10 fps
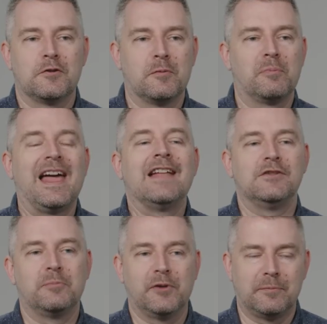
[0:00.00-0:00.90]
the
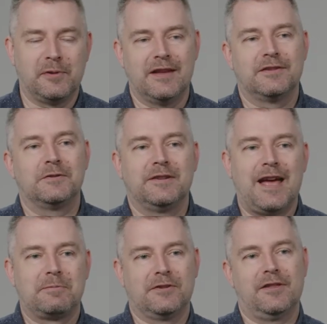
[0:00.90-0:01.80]
plans you put in place to
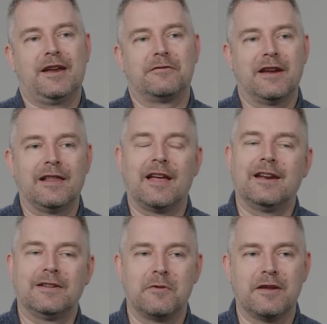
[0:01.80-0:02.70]
adapt to that red
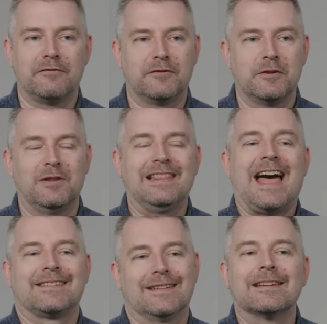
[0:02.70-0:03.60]
line at 2050 will
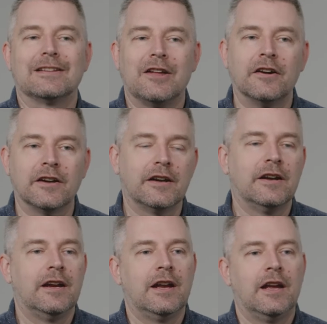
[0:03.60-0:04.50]
last a little longer.
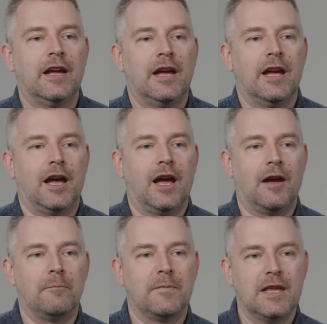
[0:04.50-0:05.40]

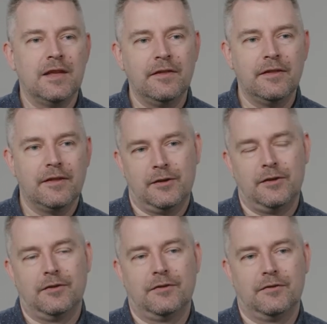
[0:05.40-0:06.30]
Um, in
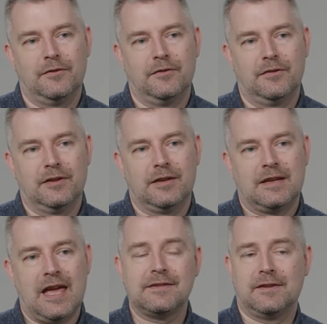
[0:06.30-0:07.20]
the
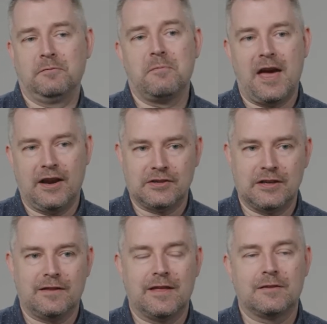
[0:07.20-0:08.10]
case that we manage to
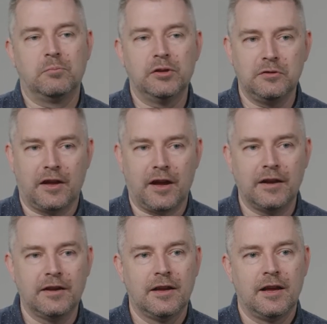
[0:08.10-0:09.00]
hit this blue
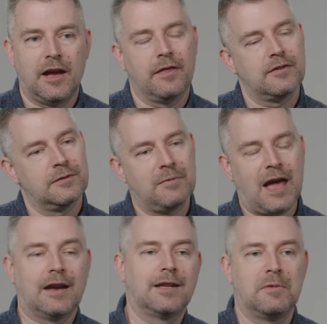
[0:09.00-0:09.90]
line, and there's some
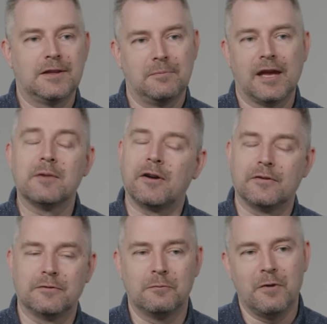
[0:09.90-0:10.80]
academic debate
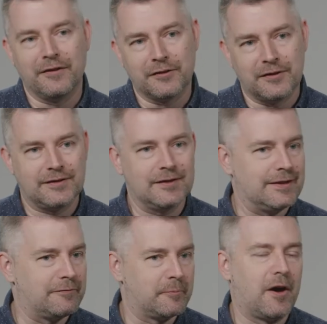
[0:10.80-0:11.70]
about whether this
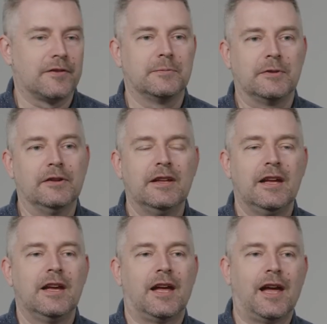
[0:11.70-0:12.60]
is even possible.
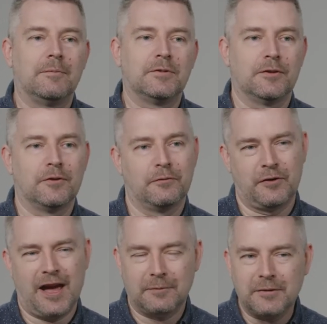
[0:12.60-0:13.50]
Um, so
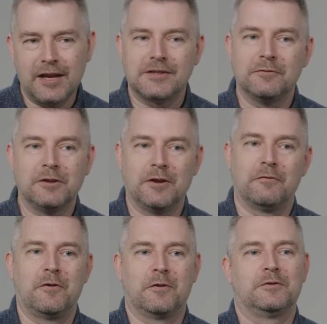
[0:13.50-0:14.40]
for adaptation, we
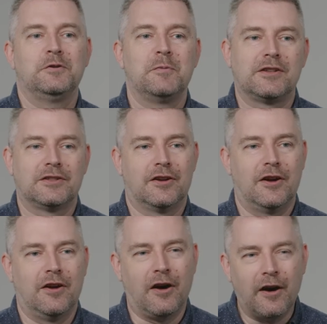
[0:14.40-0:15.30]
don't focus too much
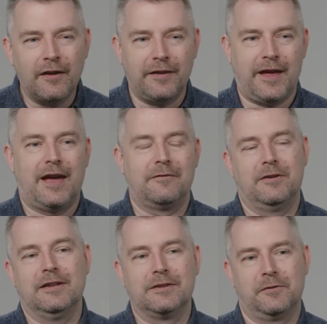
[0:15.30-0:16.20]
on that,
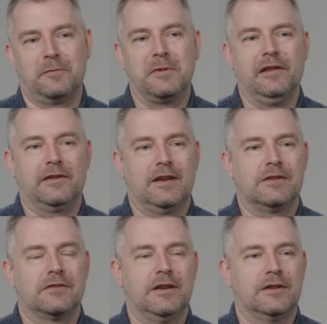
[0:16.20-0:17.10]
at least for the middle of the
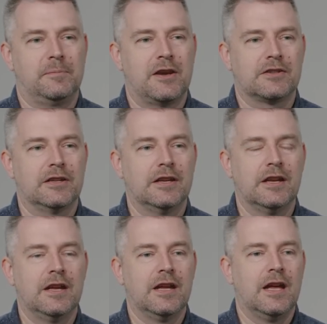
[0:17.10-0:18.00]
century, especially.
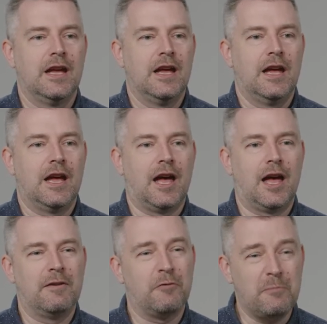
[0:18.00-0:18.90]

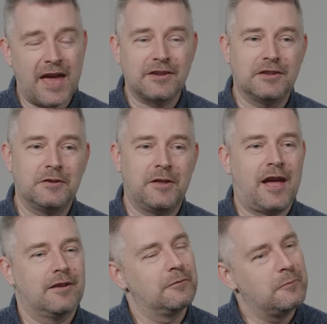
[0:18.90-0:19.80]
Uh, if we manage to do
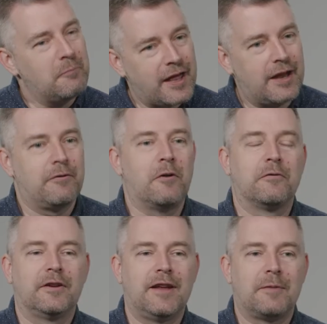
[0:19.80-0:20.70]
that, we might have
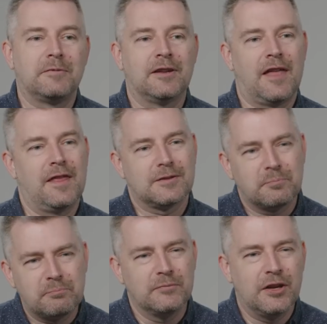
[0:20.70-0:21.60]
over-adapted, and that's
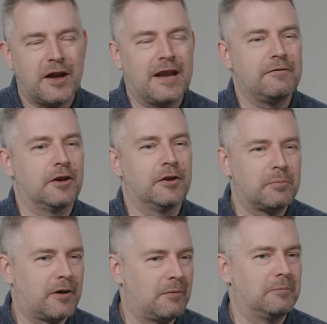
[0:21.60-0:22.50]
you know kind of a
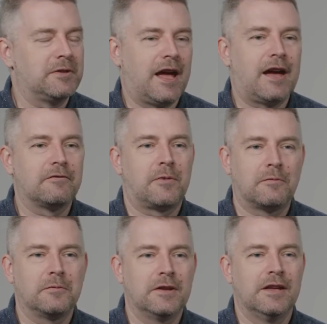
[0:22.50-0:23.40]
good problem to have
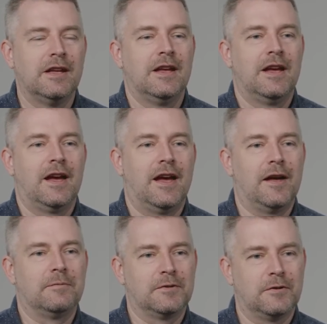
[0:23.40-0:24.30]
probably.
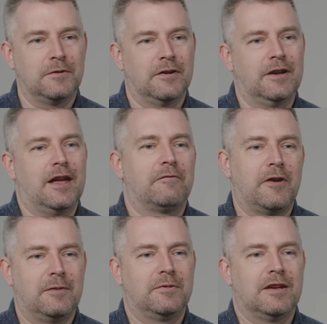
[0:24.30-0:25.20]
Um, so again,
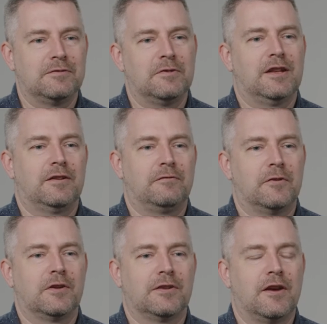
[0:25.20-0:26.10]
for adaptation, we tend to
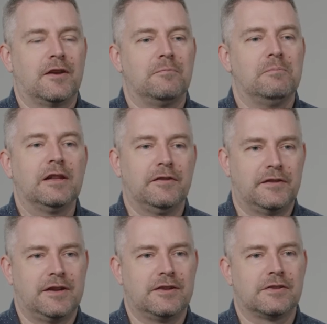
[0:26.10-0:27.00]
focus on middle of
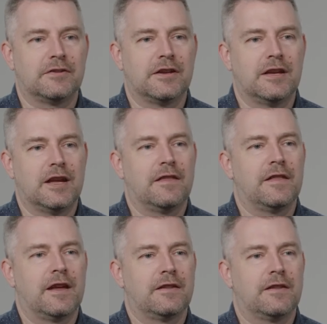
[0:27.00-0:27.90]
the century
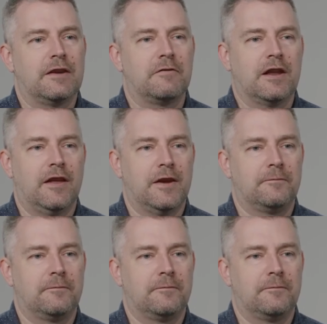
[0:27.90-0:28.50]
and that that red line.